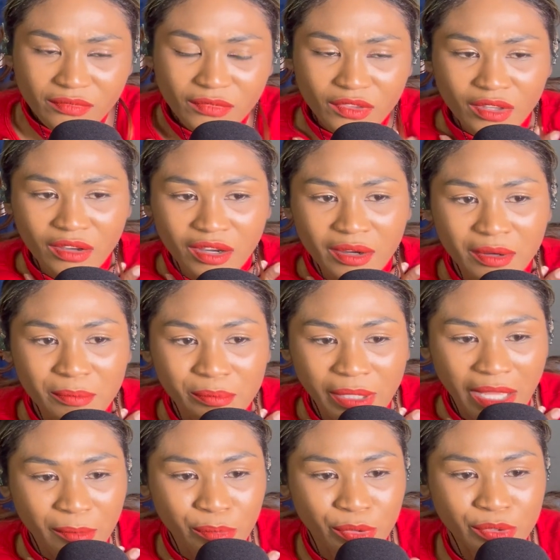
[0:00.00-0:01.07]
a
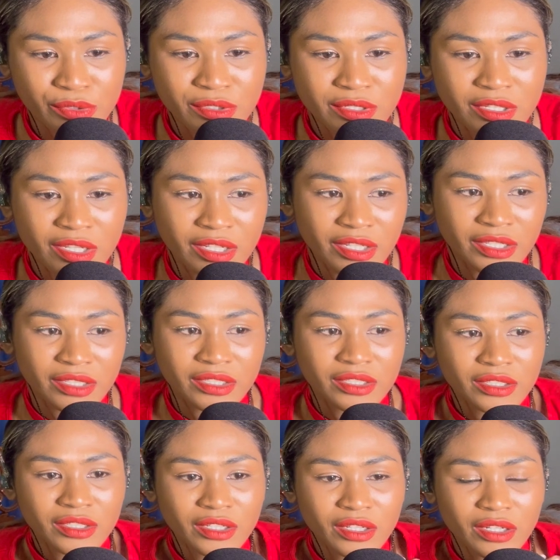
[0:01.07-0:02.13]
black person
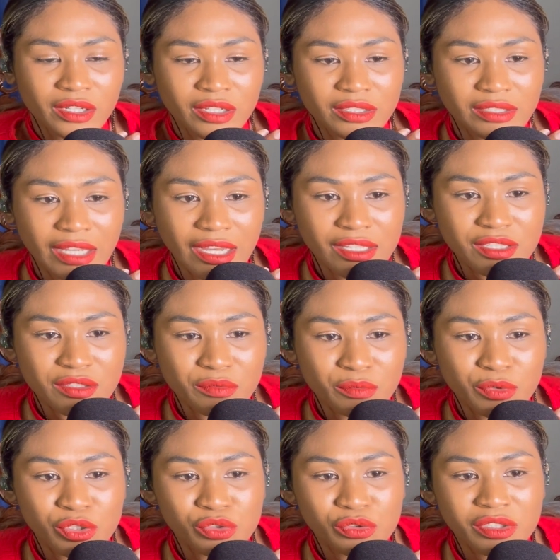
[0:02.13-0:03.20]
that we
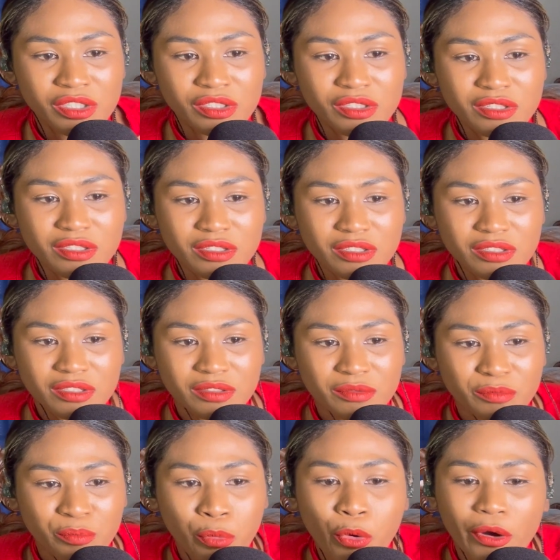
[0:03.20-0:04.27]
shouldn't
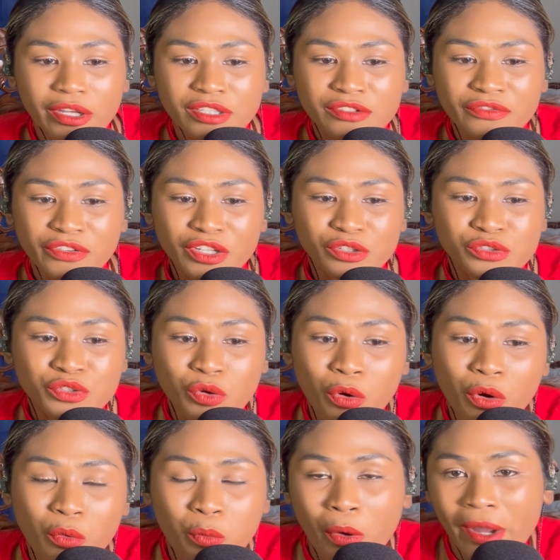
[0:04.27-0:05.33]
point fingers to
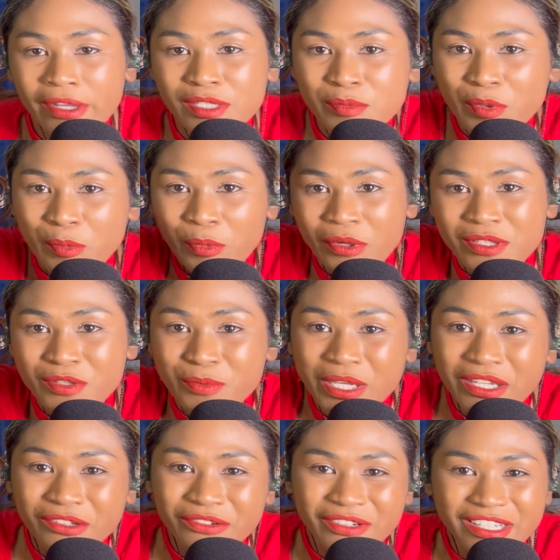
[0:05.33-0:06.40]
all white people as
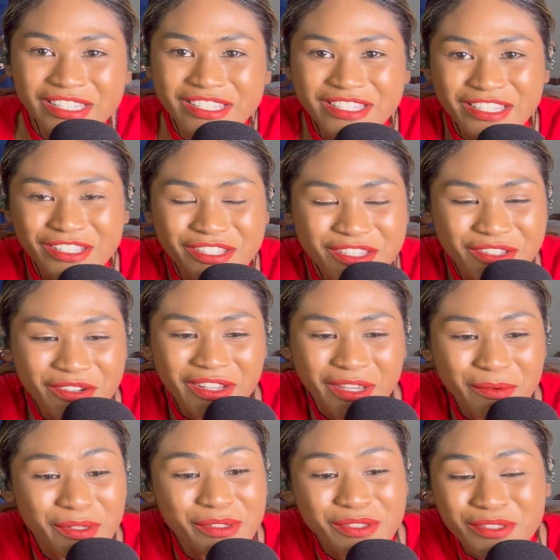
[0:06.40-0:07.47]
being racist, okay,
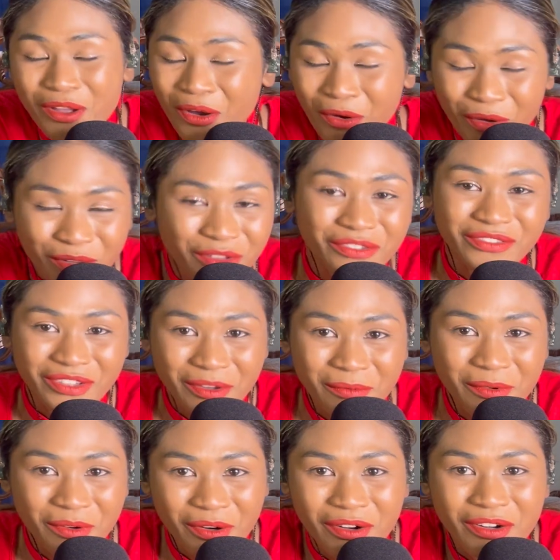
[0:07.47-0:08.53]
because not all of them
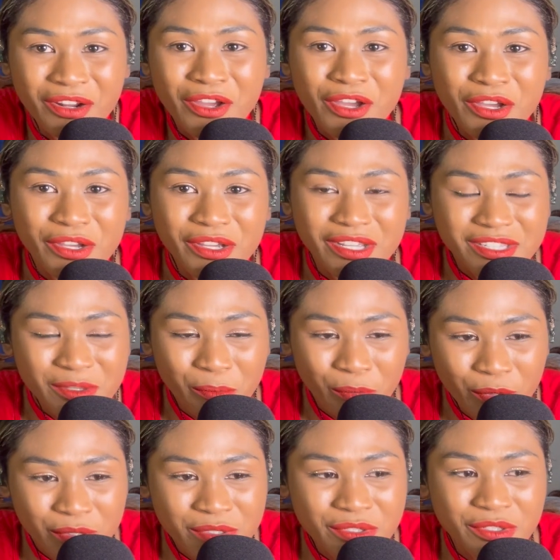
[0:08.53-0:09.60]
are. It's a
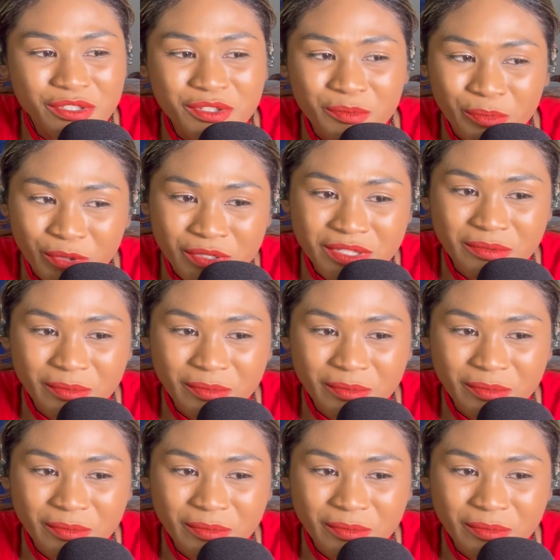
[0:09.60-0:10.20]
person to person